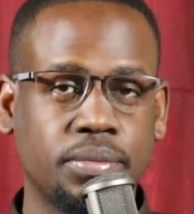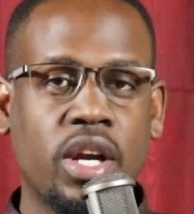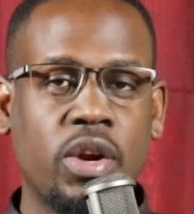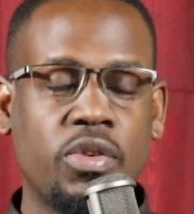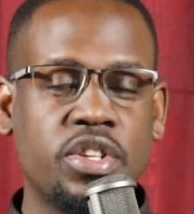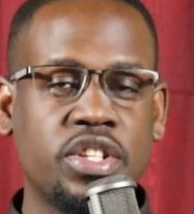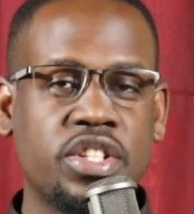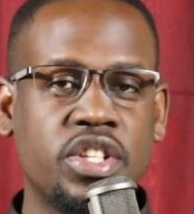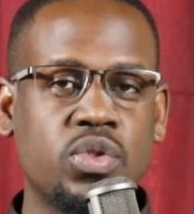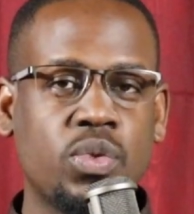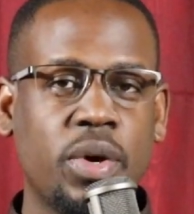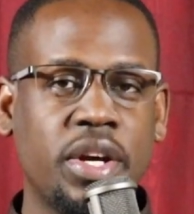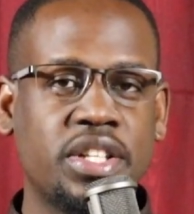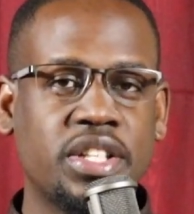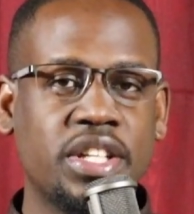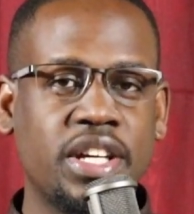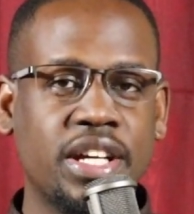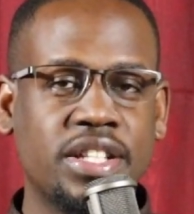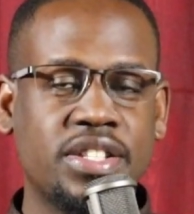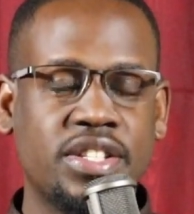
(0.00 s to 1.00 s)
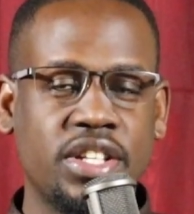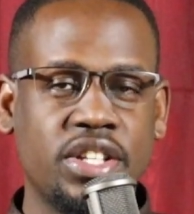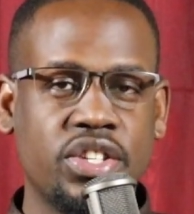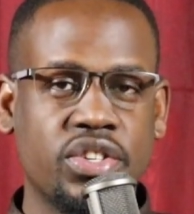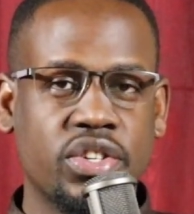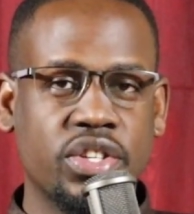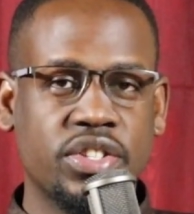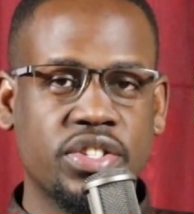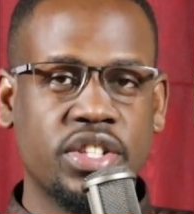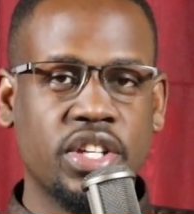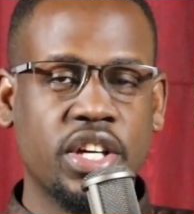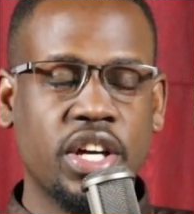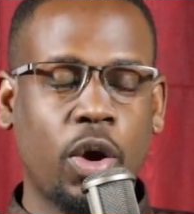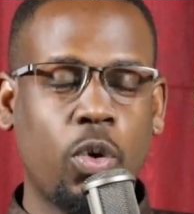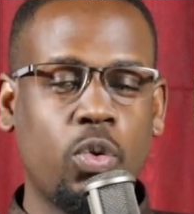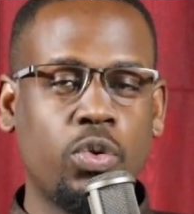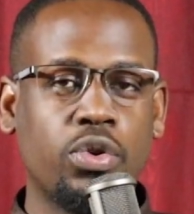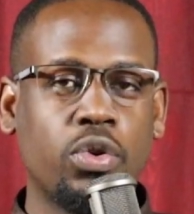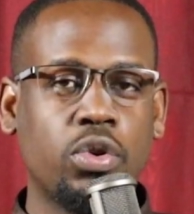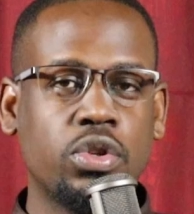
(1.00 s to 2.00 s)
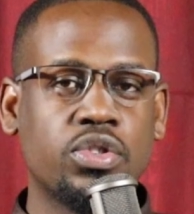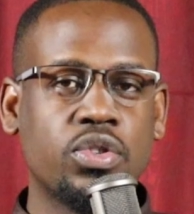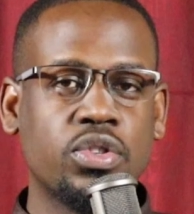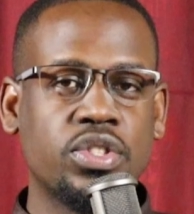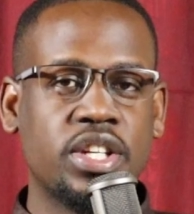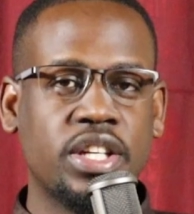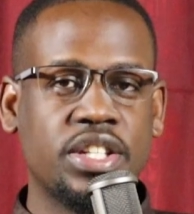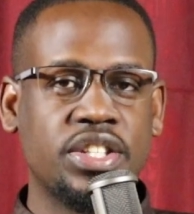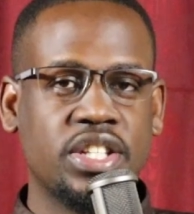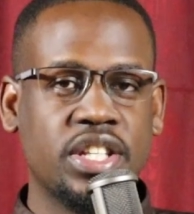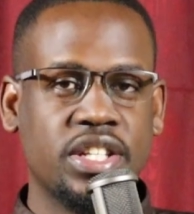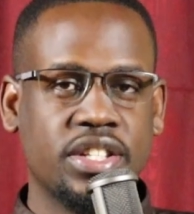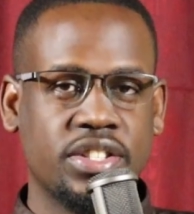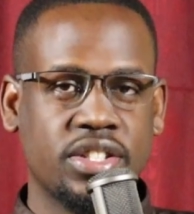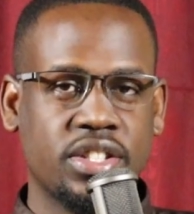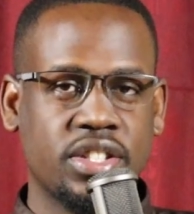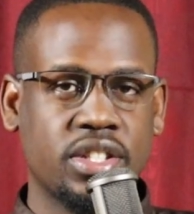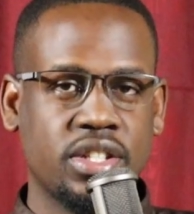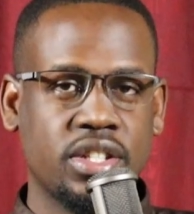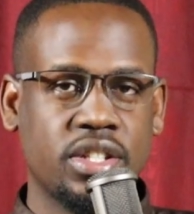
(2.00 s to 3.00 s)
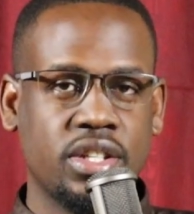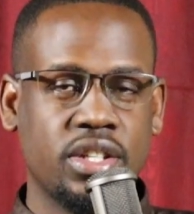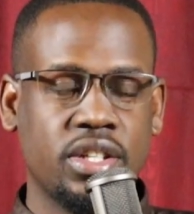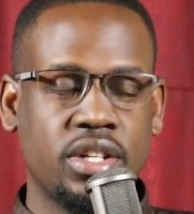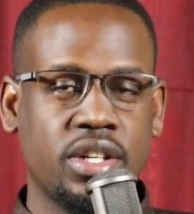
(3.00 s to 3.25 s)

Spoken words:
Now, this is where it gets interesting. I would also suggest